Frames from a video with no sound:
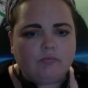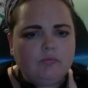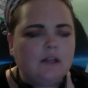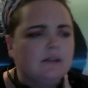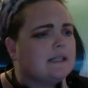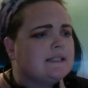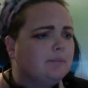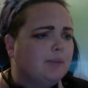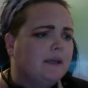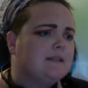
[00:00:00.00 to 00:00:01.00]
that's the
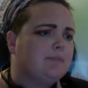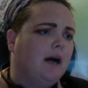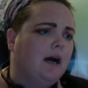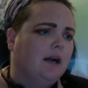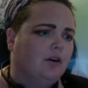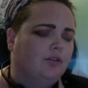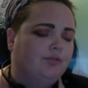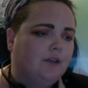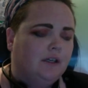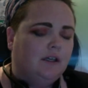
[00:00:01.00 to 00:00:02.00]
biggest part of,
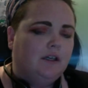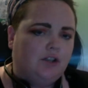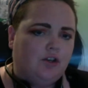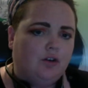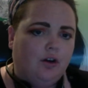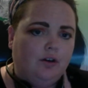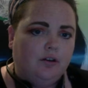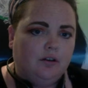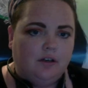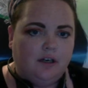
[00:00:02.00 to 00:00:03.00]
you know,
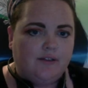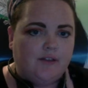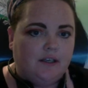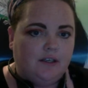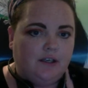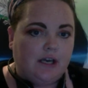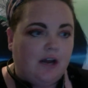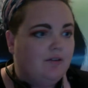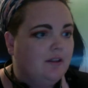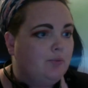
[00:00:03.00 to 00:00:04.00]
I think you
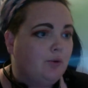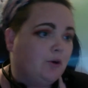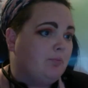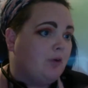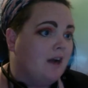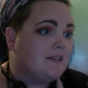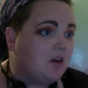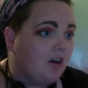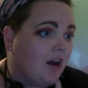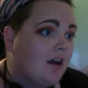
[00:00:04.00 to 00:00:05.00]
can't really put a price
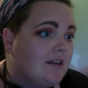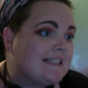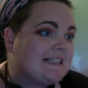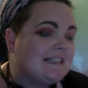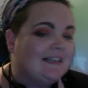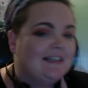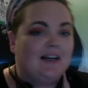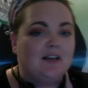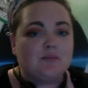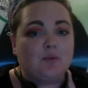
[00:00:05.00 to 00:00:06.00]
on us,
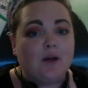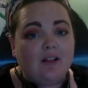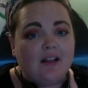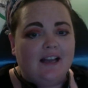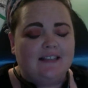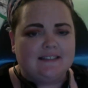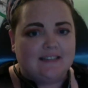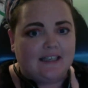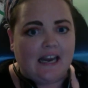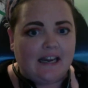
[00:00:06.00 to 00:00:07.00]
as well as
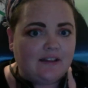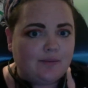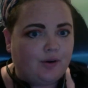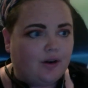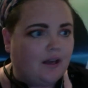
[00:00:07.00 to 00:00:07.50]
getting the product